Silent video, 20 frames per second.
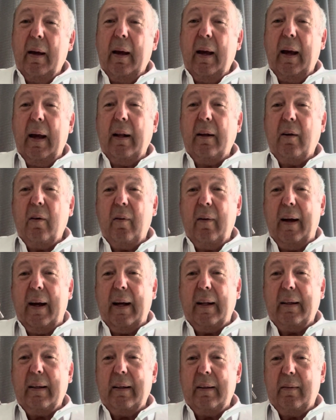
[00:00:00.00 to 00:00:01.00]
and
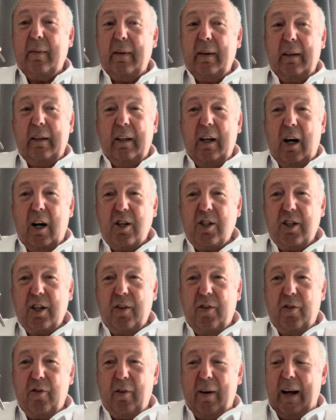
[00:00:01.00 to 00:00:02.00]
create larger
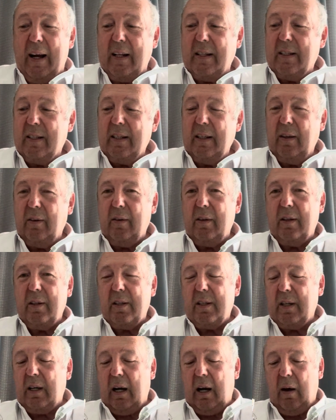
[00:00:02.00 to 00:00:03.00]
threads into the
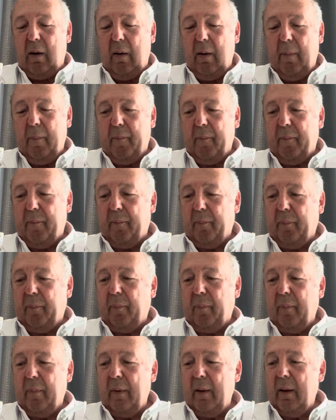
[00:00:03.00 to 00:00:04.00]
skull.
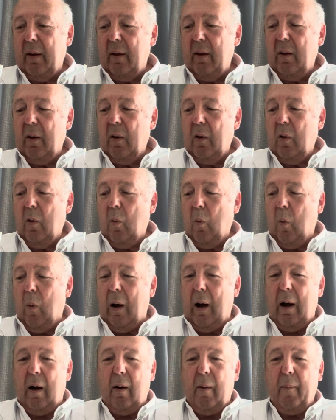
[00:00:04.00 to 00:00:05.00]

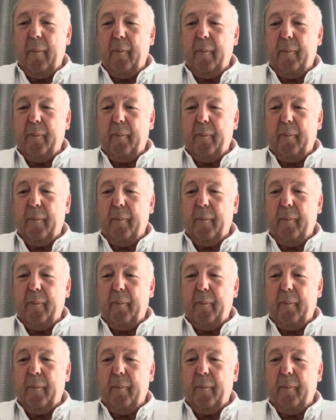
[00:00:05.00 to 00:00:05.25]
While